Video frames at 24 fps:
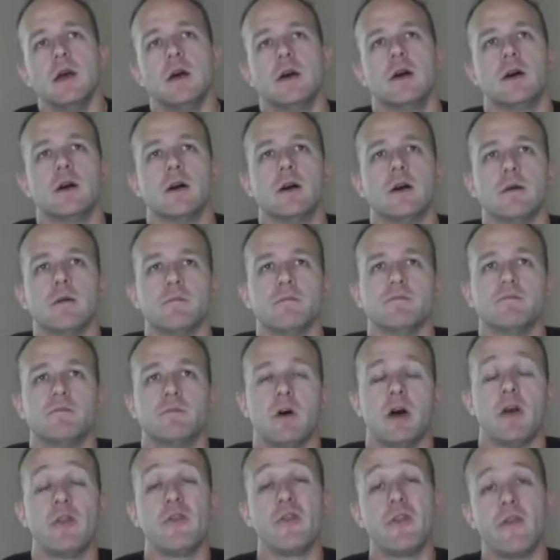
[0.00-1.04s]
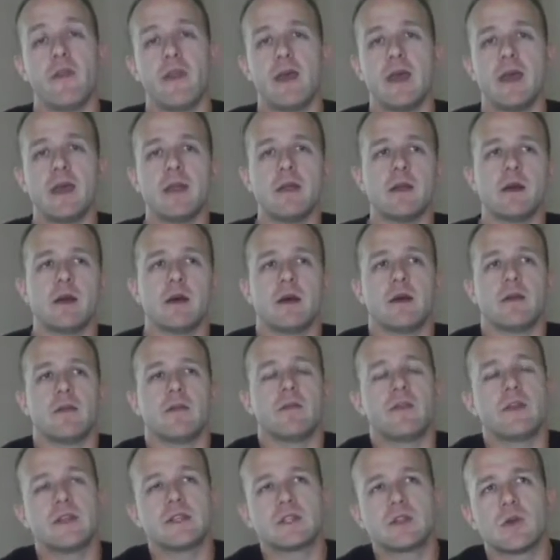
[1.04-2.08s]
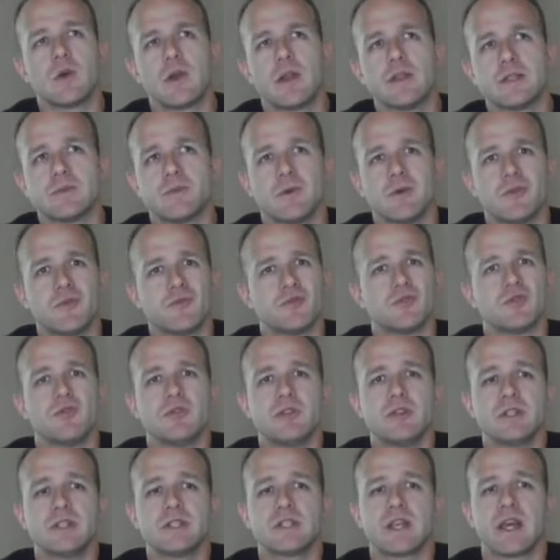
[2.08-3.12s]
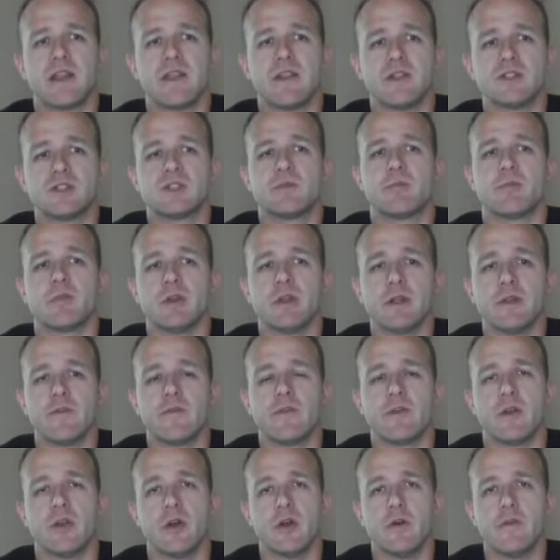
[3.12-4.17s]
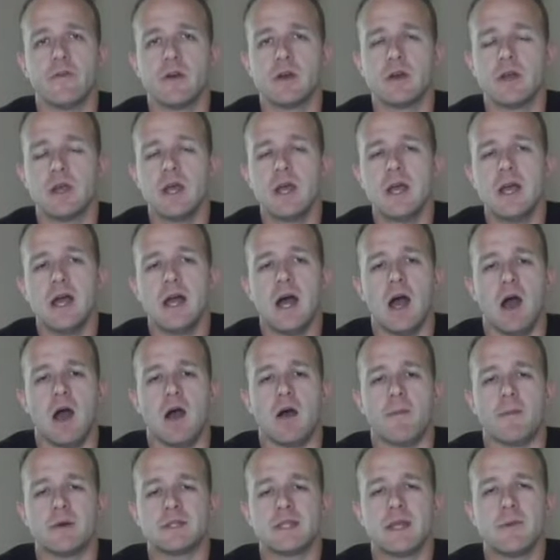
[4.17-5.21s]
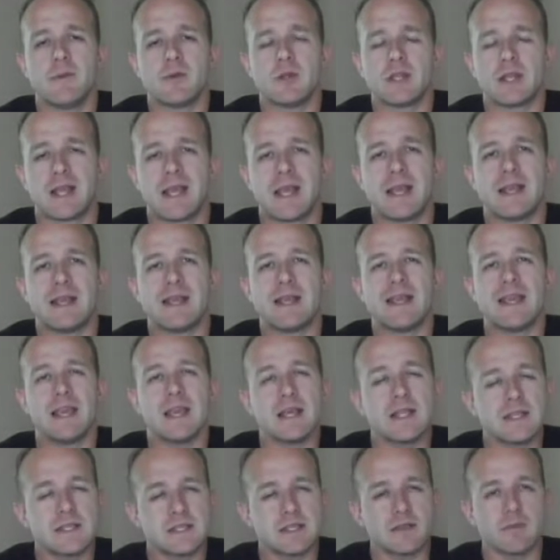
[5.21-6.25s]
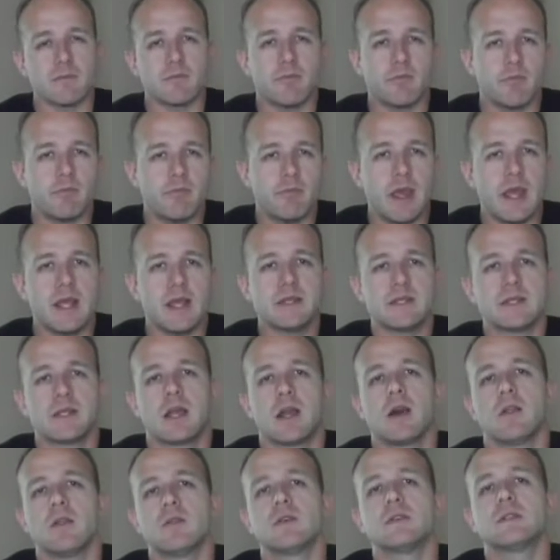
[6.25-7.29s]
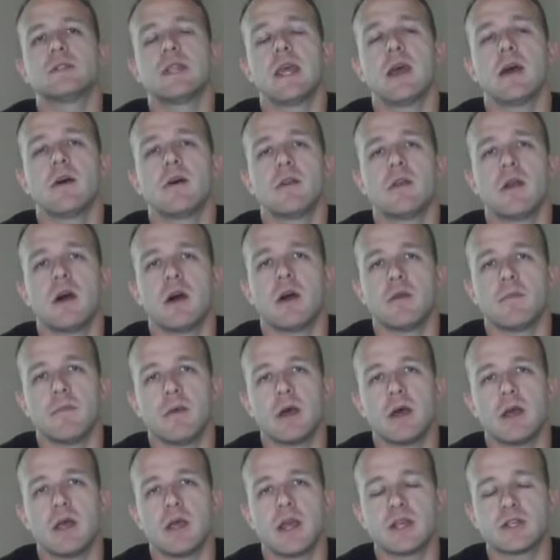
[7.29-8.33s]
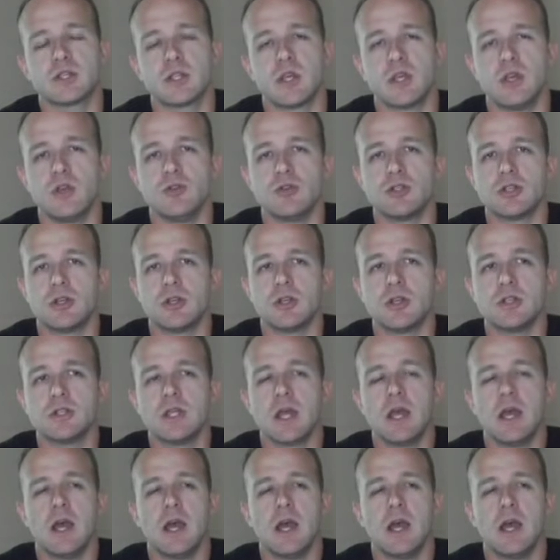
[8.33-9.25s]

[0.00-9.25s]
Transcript: Other than that, things going on this month was really just kind of the sprint for Nova. I was able to get some base colors down on my executioners.